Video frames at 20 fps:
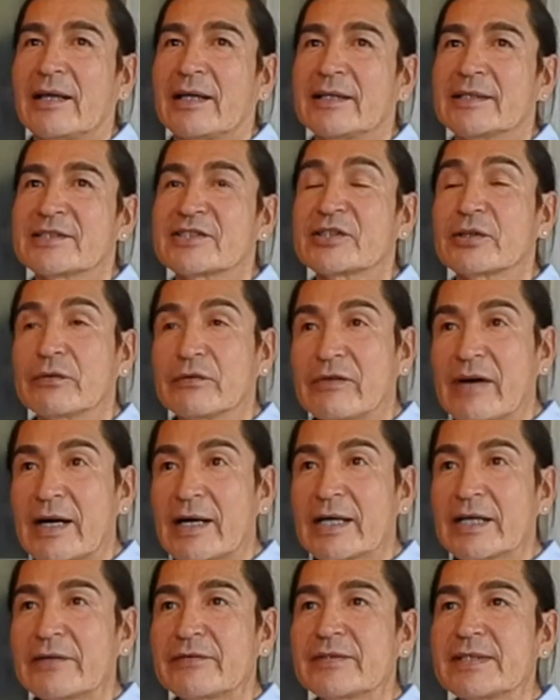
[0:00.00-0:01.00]

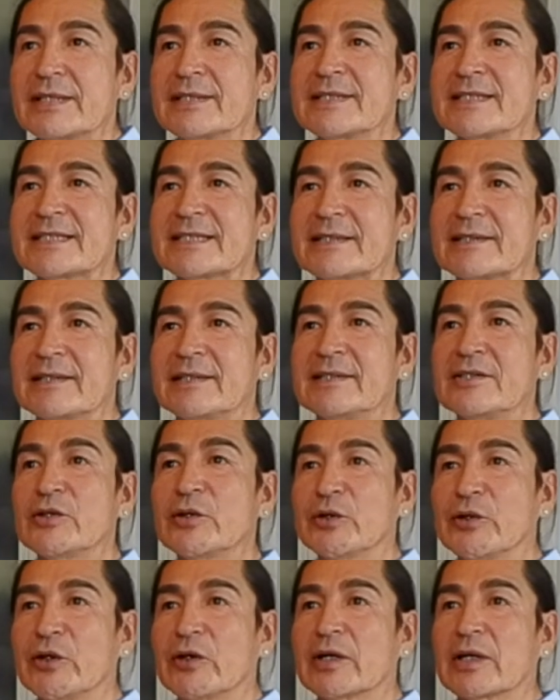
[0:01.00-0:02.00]
survived in
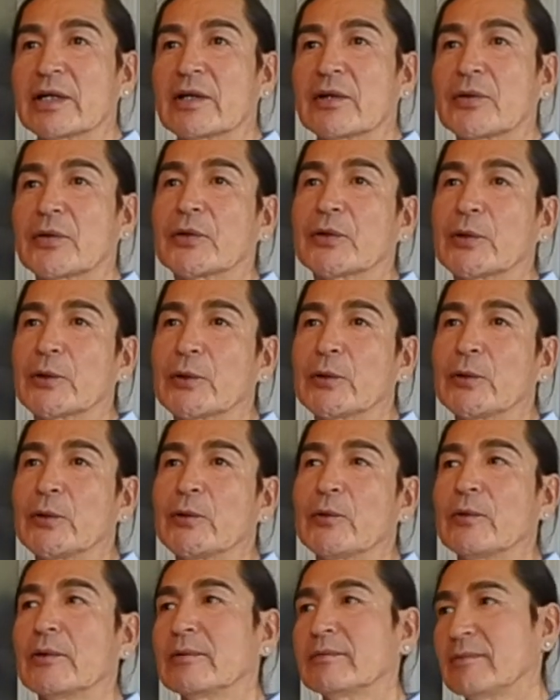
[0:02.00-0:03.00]
New York
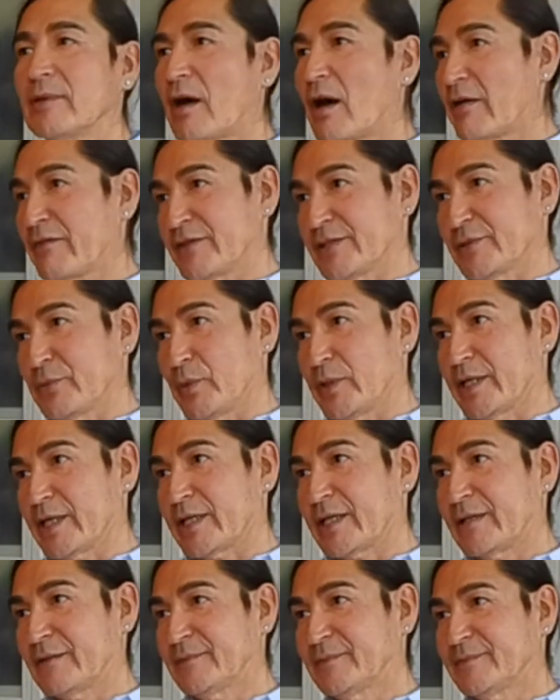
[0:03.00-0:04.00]
through office
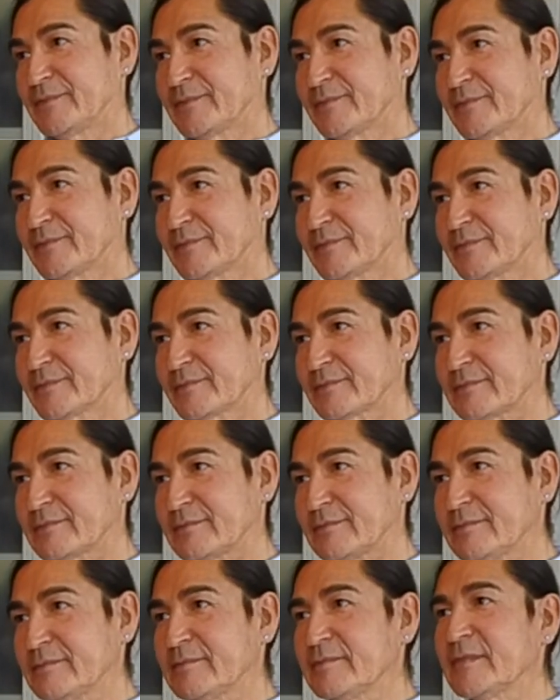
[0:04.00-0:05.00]
work,
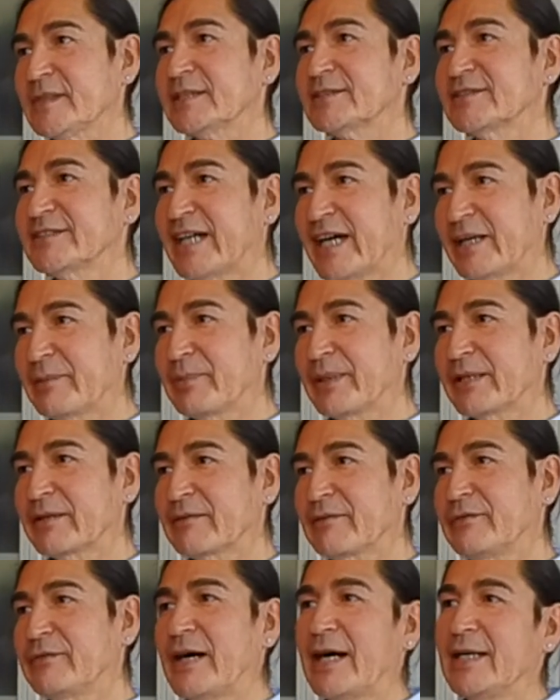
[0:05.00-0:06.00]
typing,
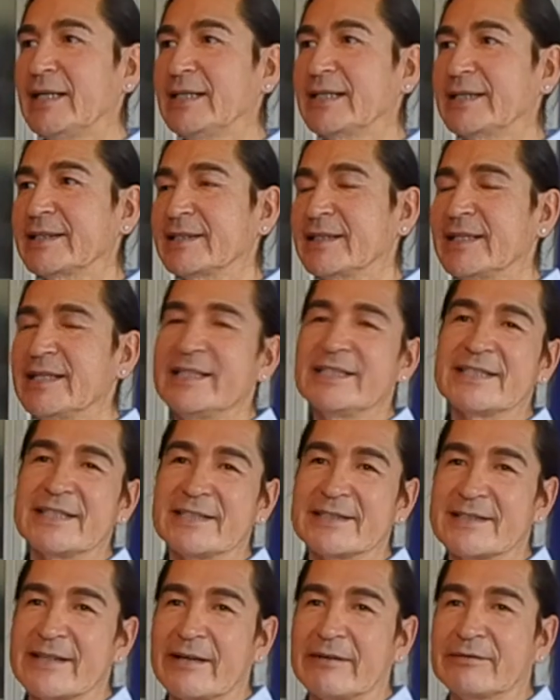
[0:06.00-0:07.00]
filing, easy
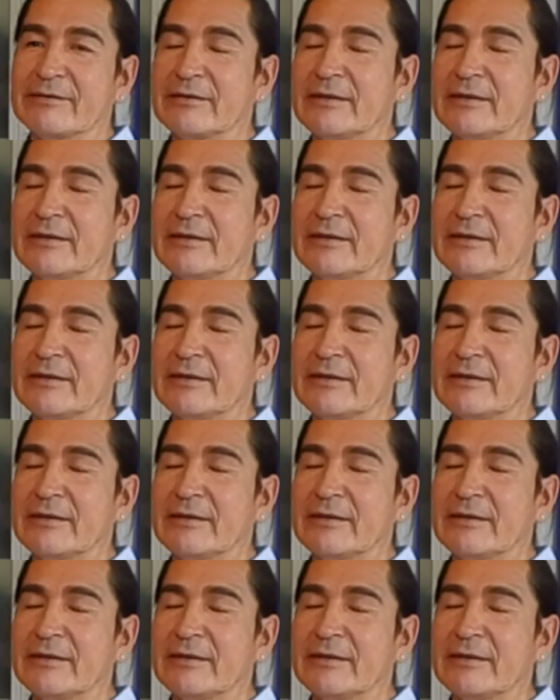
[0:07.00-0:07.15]
stuff.